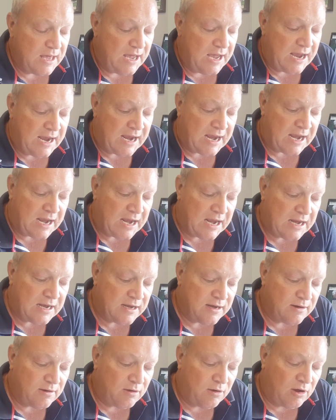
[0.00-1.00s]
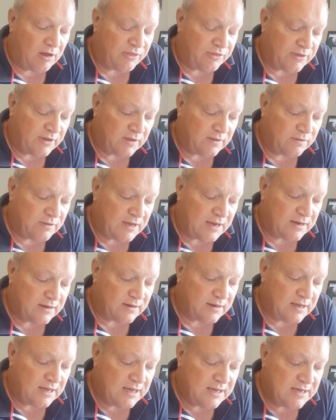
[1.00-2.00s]
And I think that
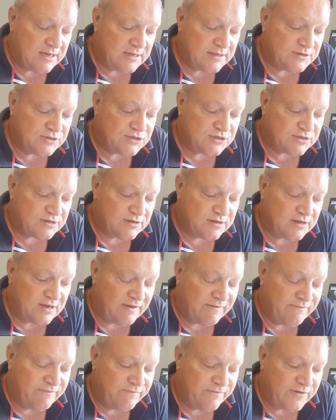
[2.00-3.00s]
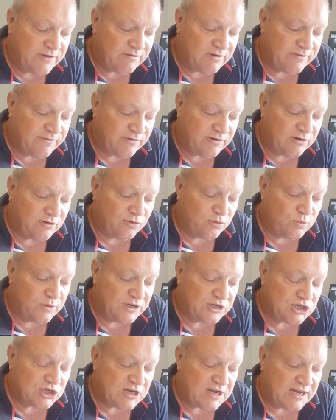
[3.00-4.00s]
he is a very, very good
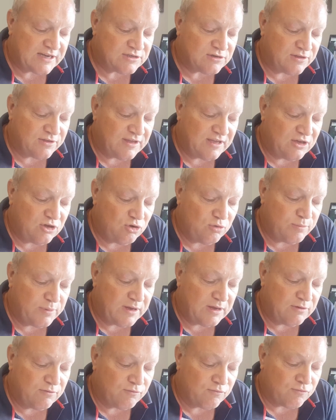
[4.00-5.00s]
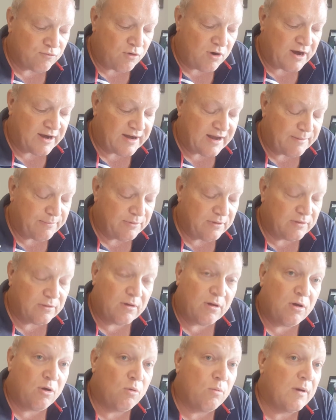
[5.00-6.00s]
winning chance. I think he'll be right up there the
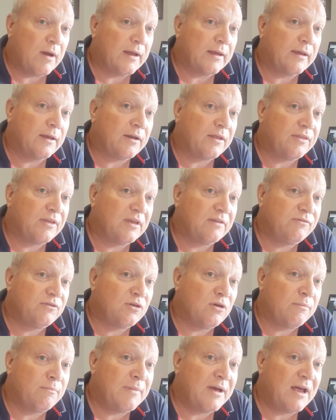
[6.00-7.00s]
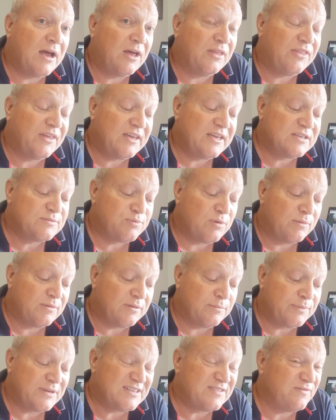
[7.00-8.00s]
whole way. And I think I think he's probably
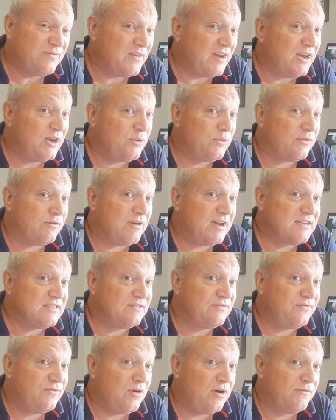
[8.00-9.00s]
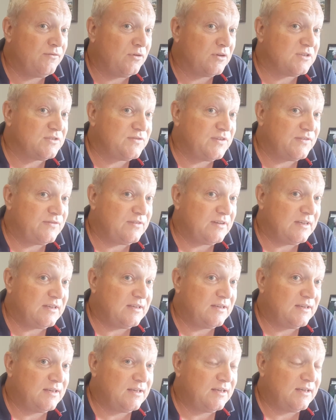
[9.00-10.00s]
the best value in the race at $5.50,
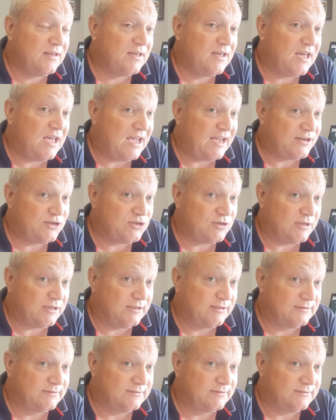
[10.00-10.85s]
actually.